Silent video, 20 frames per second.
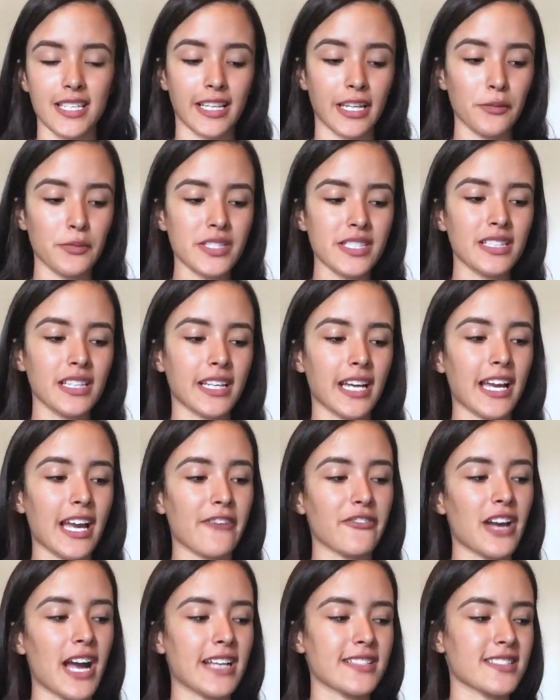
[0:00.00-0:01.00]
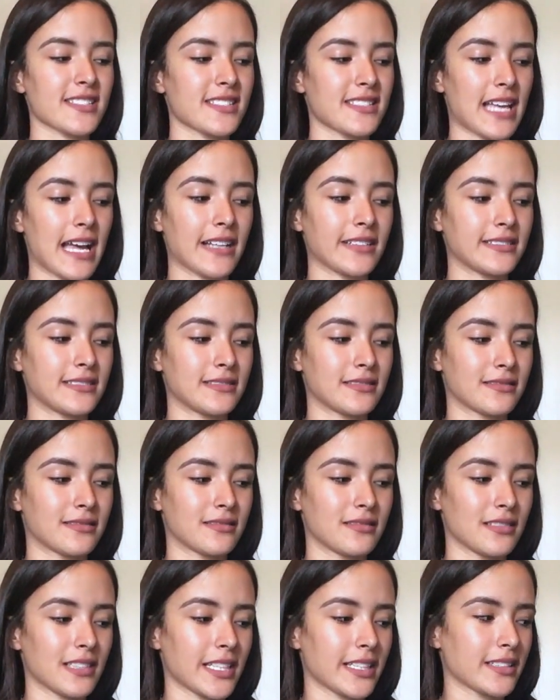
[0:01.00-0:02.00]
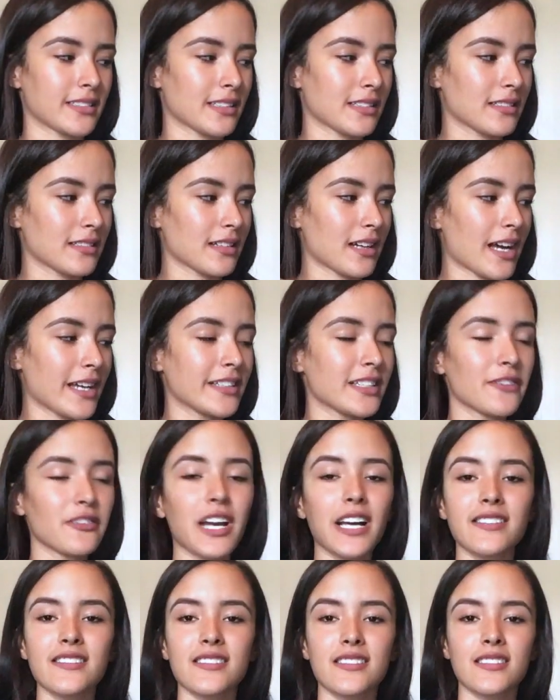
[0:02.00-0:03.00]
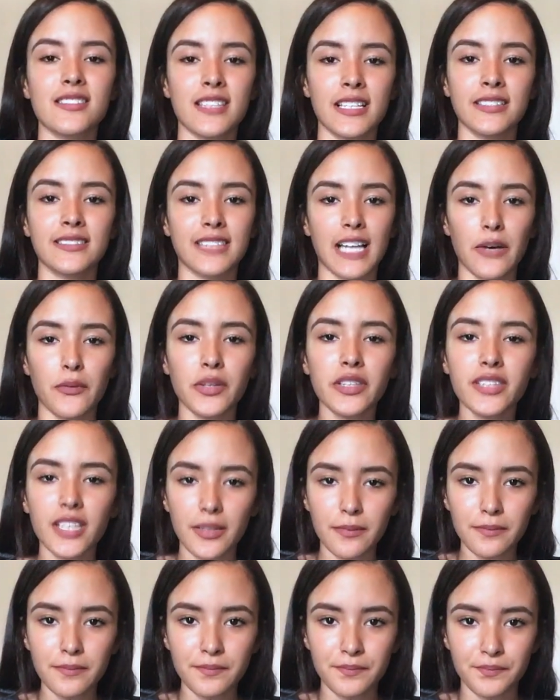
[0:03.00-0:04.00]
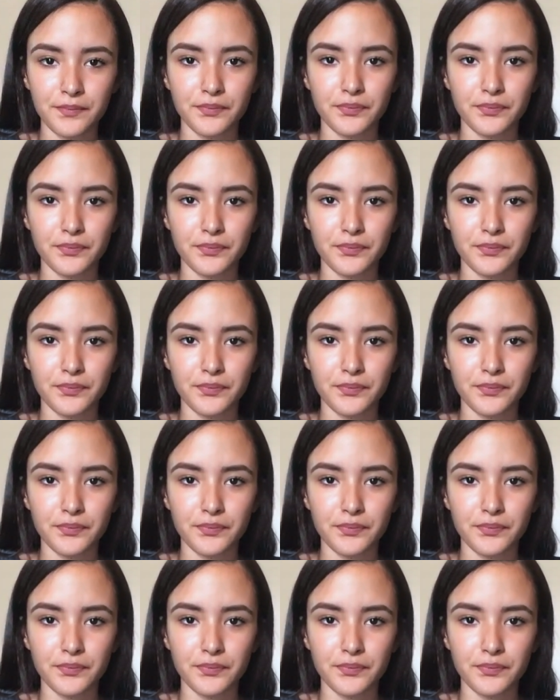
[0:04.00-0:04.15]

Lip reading: Like, it wasn't like I ever had to I never had to sit down with them